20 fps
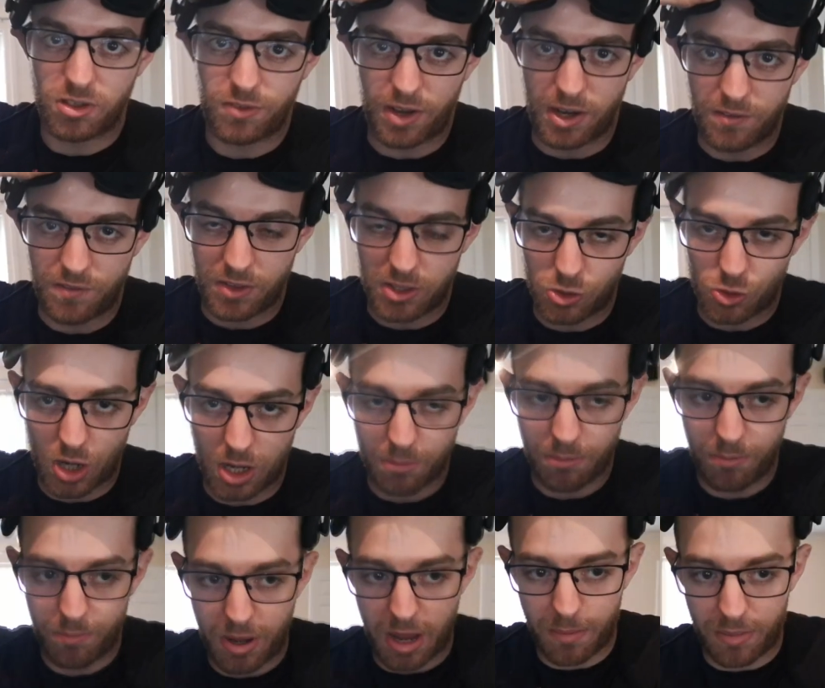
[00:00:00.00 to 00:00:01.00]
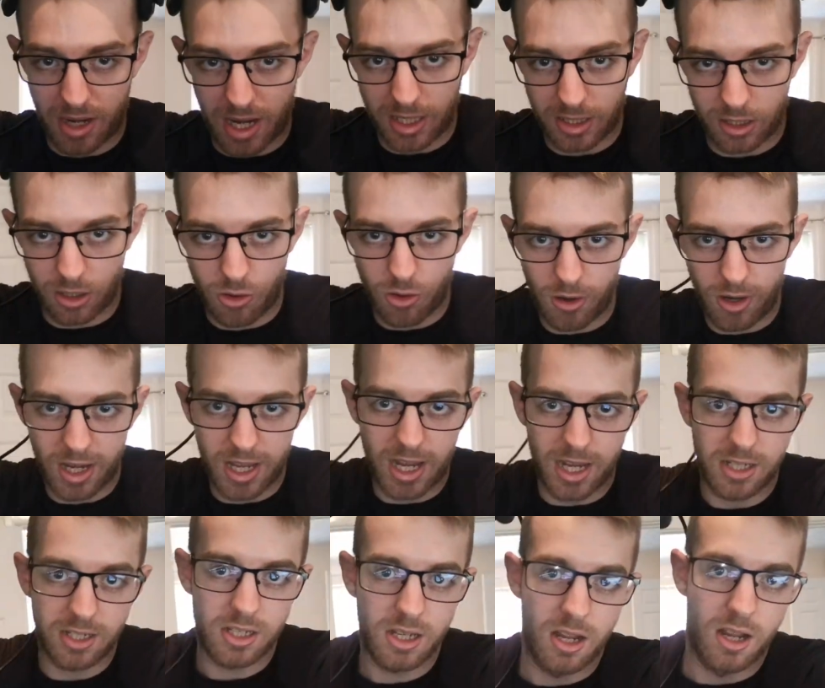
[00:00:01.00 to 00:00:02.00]
fun for the stream. People like the googly
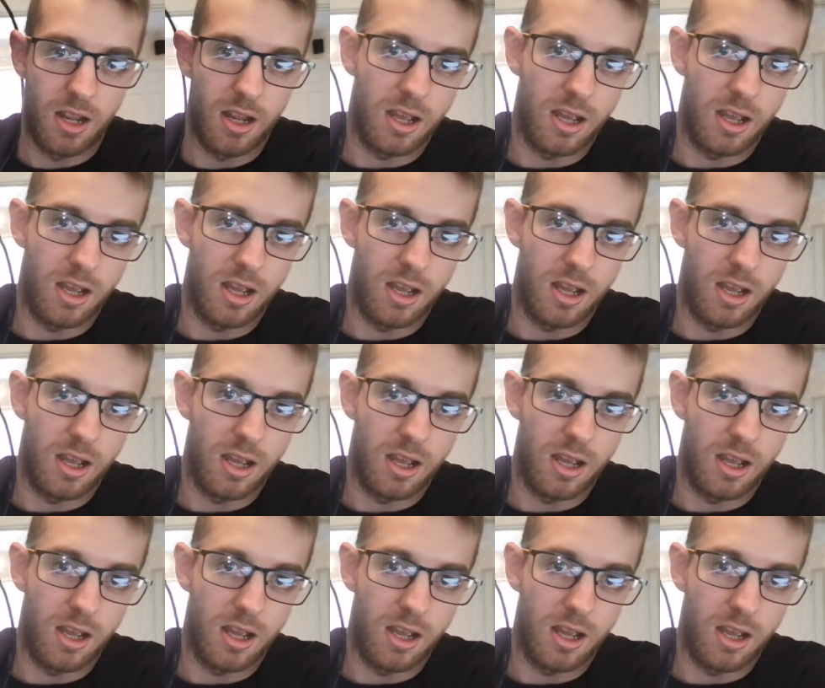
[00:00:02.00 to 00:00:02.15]
eyes.